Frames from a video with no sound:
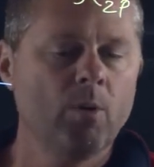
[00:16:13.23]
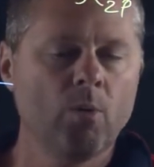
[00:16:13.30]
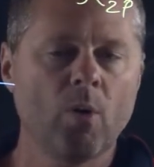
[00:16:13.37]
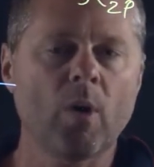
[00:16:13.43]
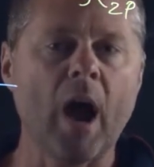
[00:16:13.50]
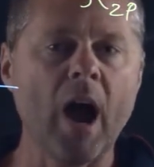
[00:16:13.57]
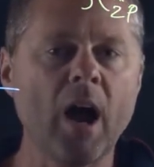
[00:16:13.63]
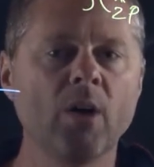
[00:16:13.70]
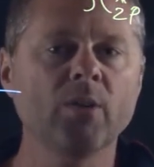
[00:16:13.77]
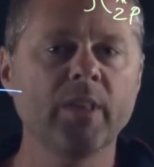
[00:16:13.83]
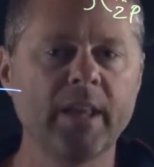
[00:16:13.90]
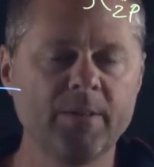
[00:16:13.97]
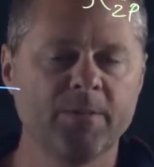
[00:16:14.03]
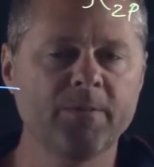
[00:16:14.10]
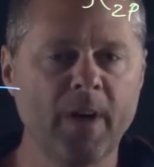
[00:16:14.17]
How
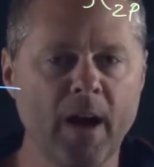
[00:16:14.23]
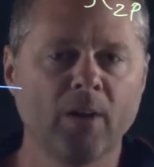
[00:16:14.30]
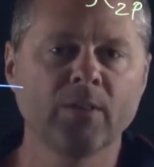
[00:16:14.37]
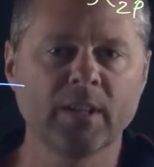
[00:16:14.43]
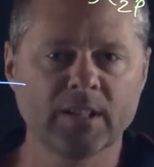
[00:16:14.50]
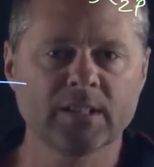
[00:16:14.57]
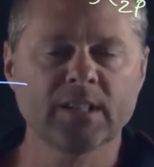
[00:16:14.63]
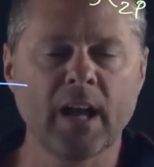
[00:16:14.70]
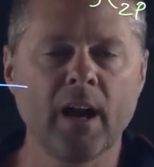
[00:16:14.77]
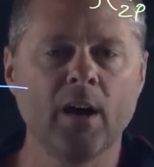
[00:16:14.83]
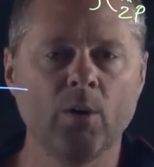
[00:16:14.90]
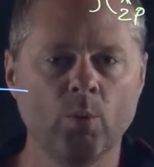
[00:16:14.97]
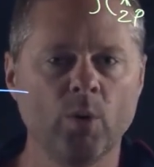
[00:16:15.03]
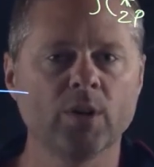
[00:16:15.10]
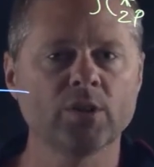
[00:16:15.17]
they found this
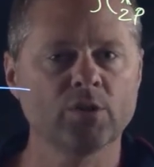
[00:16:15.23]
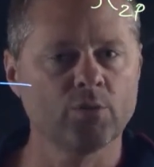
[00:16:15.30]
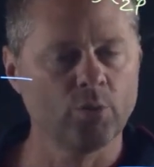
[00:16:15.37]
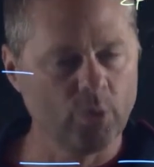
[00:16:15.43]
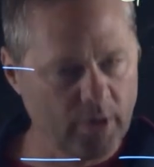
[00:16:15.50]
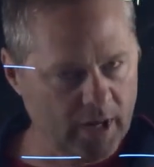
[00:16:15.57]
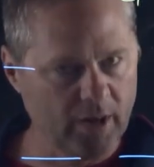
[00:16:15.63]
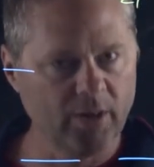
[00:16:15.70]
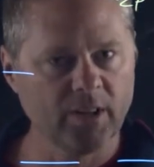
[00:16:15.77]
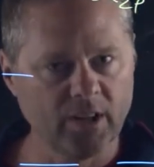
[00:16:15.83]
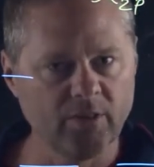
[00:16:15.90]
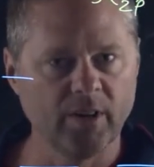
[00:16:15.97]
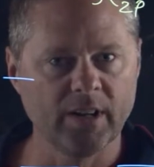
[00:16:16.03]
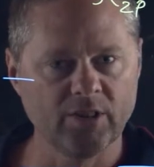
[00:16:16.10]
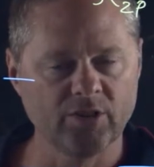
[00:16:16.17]
out was through
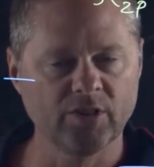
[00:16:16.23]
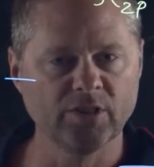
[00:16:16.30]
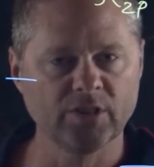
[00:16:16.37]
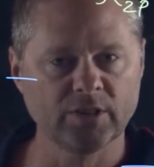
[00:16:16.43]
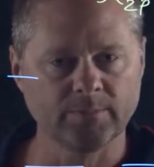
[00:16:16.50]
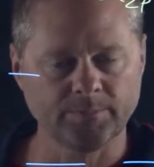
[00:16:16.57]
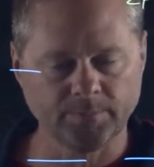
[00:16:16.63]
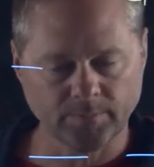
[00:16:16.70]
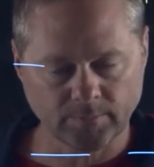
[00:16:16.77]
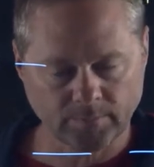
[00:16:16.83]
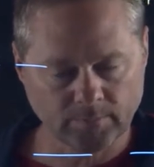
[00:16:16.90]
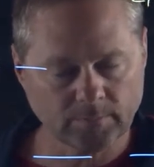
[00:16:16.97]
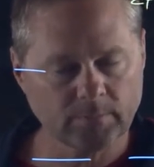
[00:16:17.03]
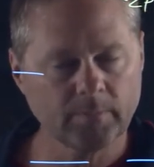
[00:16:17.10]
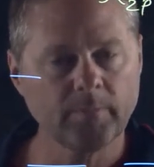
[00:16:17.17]
calculations
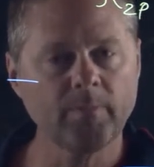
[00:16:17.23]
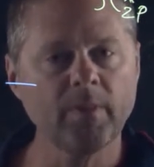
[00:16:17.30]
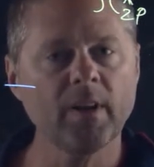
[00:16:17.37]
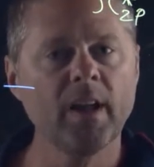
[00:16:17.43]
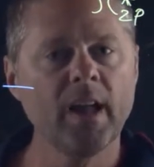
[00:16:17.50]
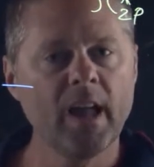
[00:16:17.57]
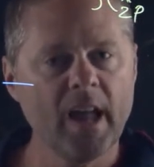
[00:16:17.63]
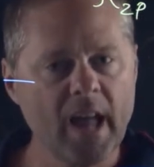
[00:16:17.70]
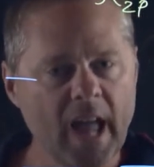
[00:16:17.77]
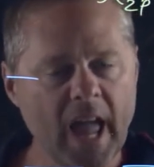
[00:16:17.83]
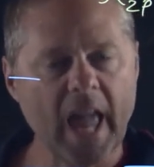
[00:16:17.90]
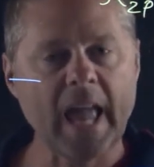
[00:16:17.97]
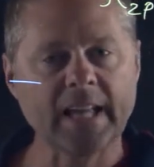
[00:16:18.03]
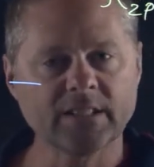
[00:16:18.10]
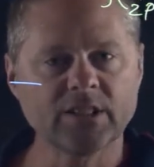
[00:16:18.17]

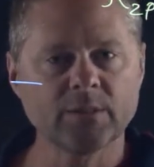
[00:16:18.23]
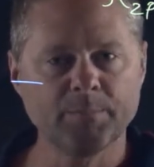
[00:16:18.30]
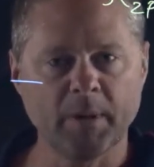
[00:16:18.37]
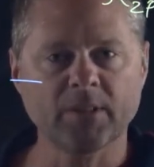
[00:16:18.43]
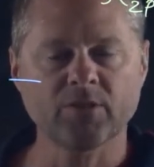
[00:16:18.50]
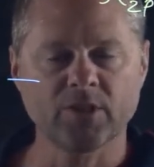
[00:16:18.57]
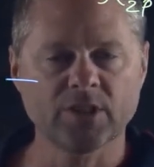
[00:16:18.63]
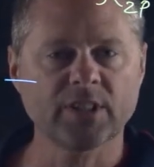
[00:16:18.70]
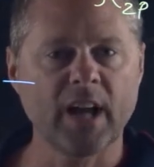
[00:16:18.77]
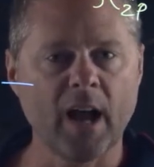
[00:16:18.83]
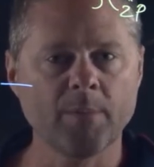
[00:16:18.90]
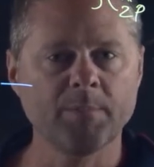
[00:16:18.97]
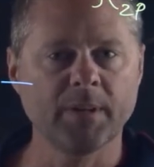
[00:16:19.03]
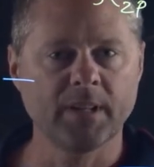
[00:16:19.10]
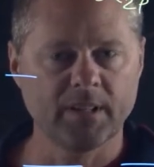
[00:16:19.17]
and
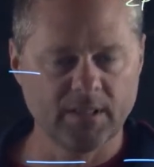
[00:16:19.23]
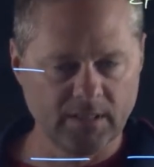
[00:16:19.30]
spectroscopic